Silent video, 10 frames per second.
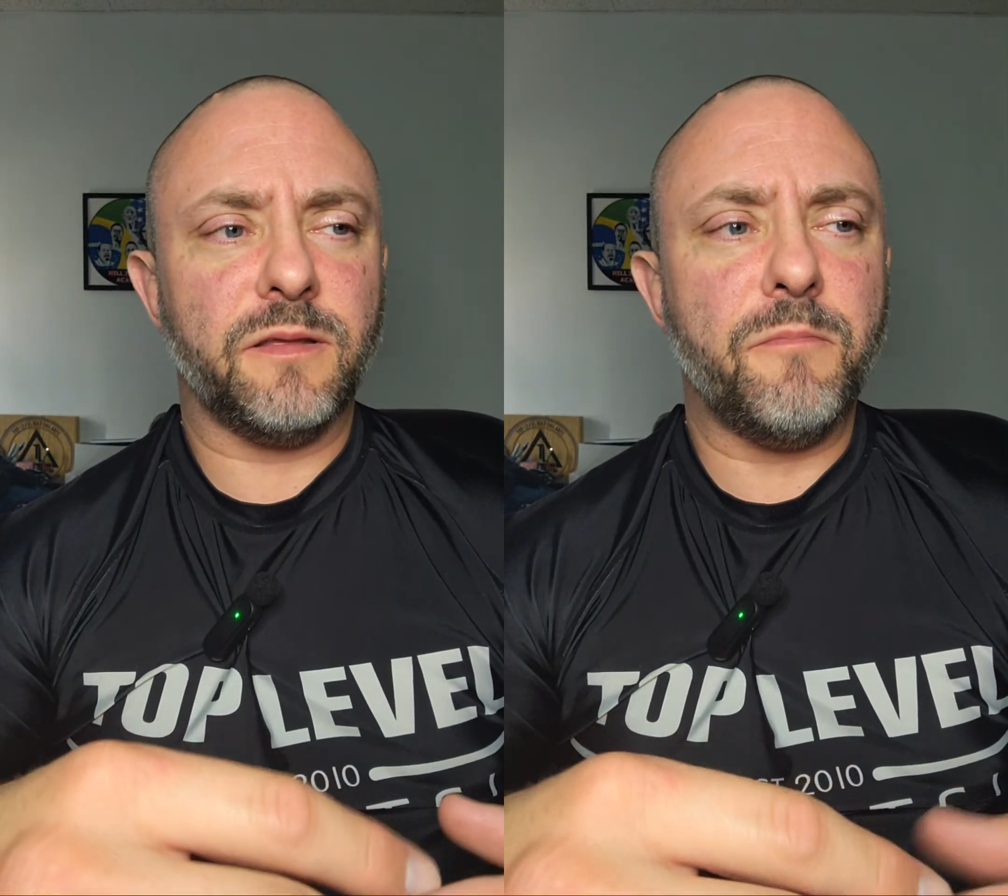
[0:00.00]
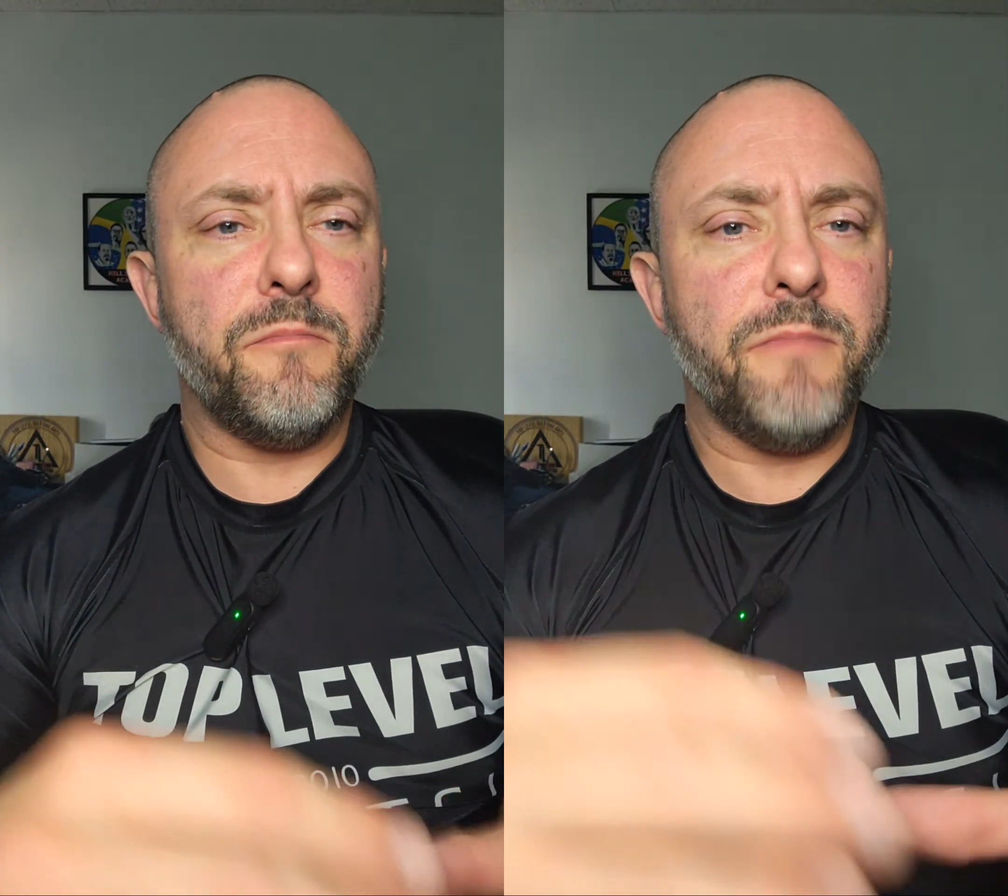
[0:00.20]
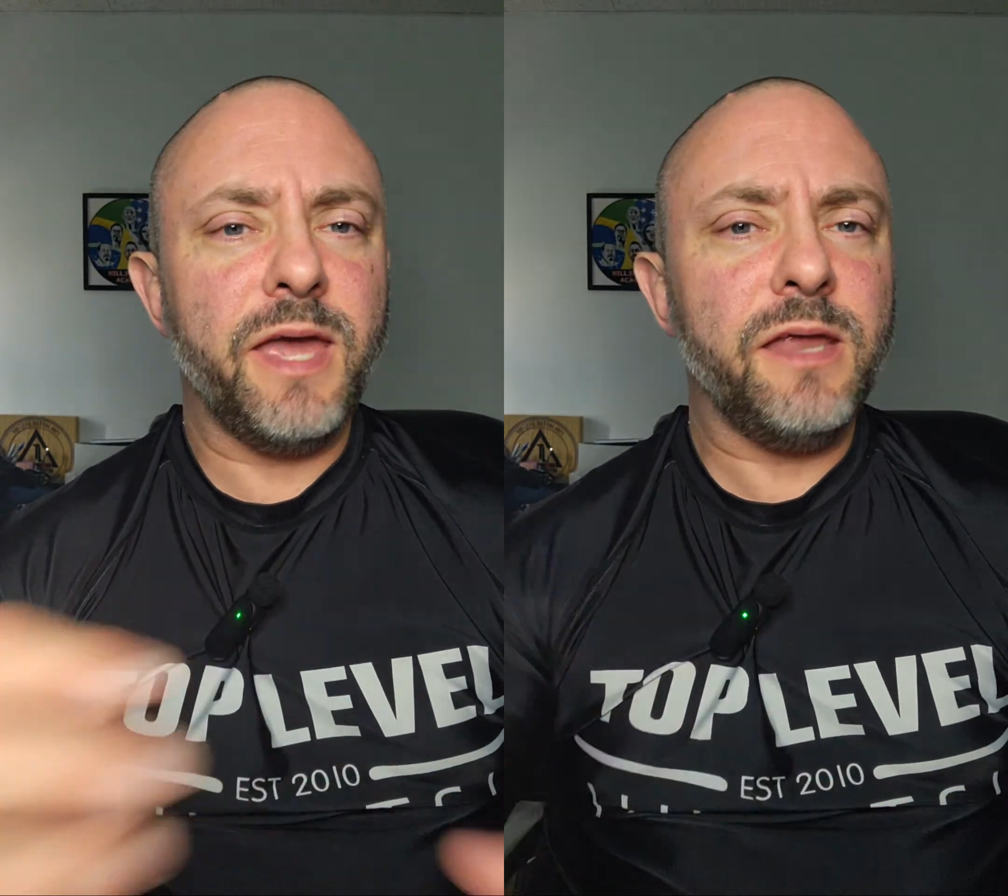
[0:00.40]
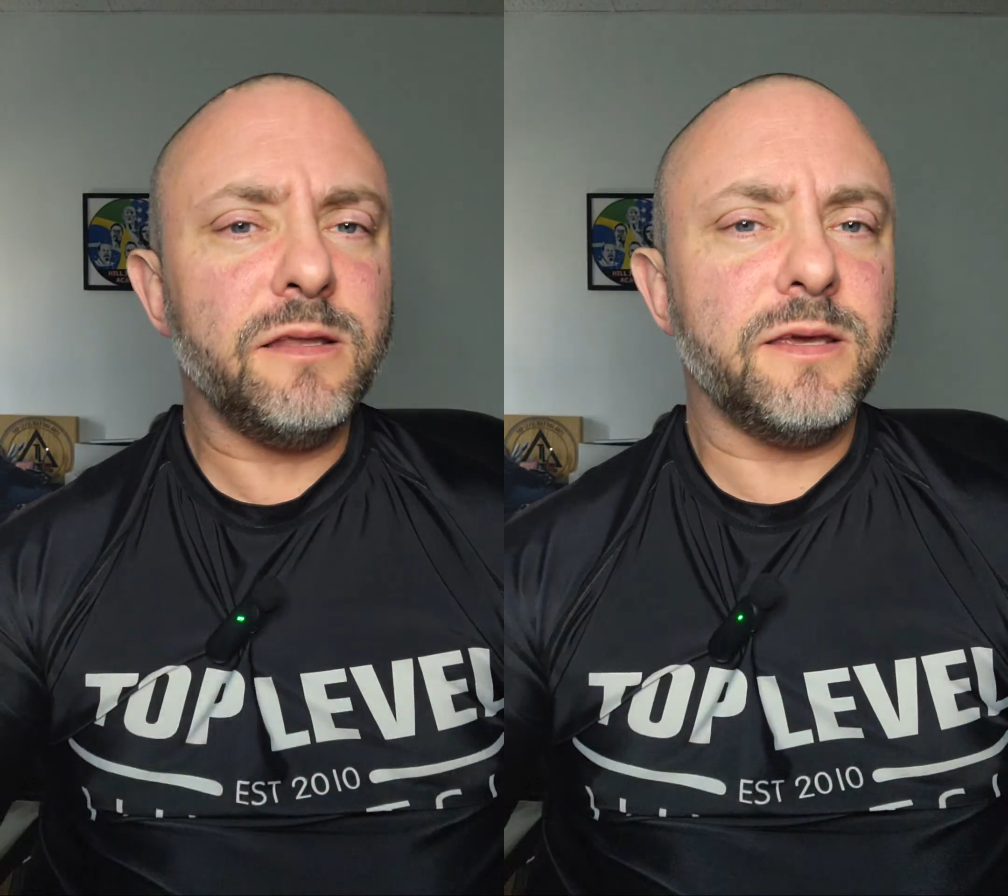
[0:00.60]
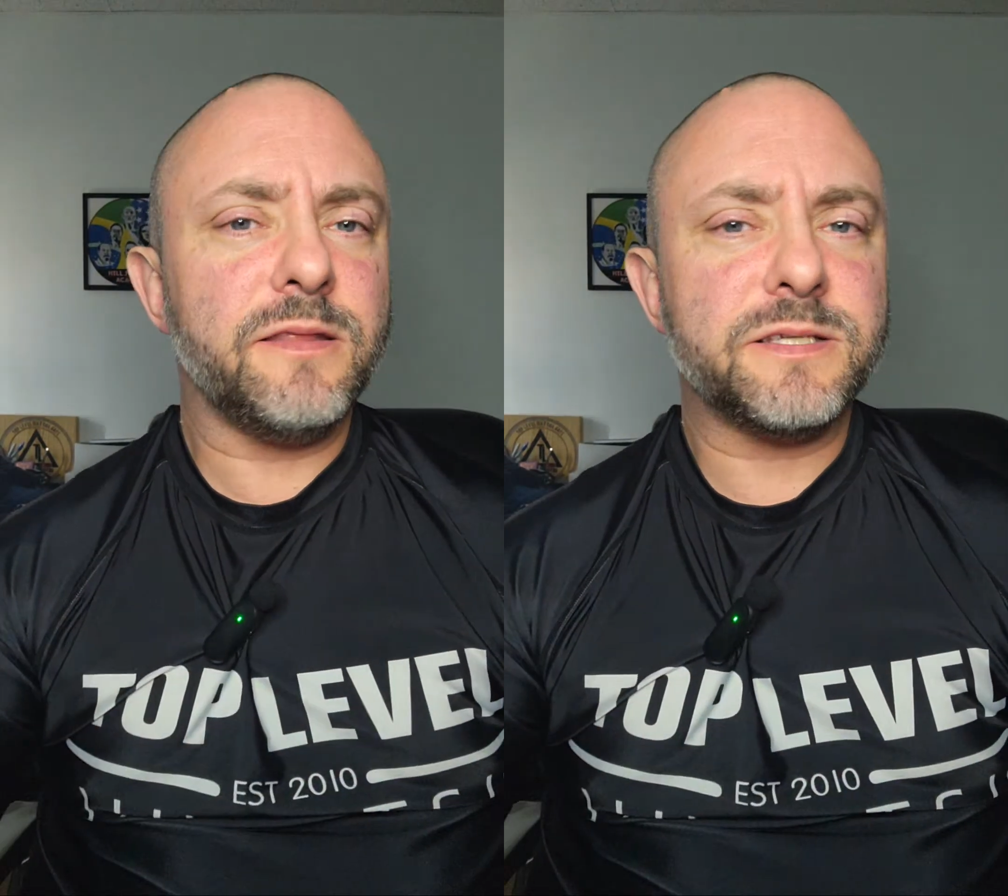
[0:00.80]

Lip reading: mainly